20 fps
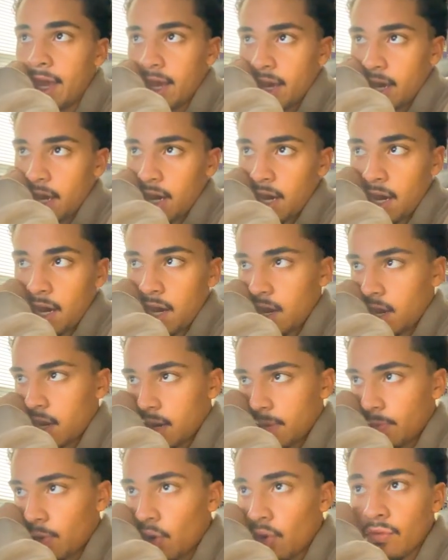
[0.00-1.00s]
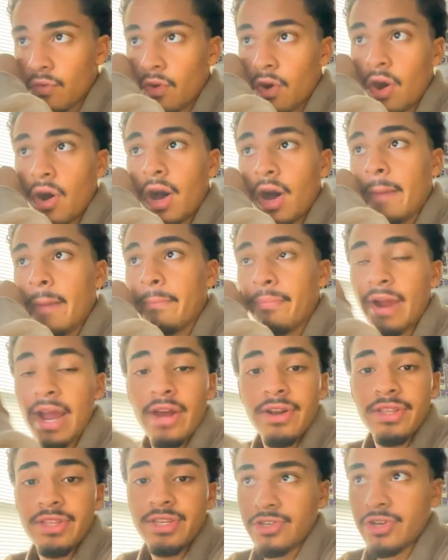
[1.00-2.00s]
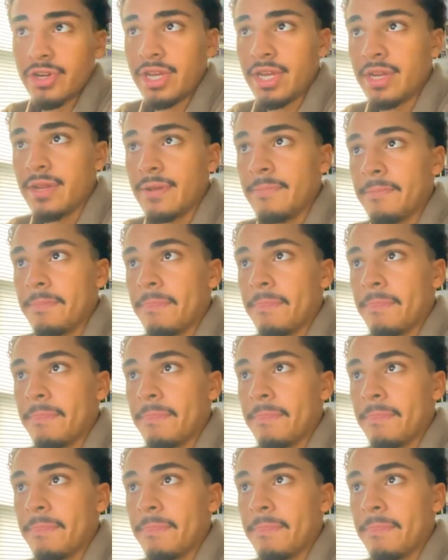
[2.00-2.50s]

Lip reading: Overall, I'm proud of this trade.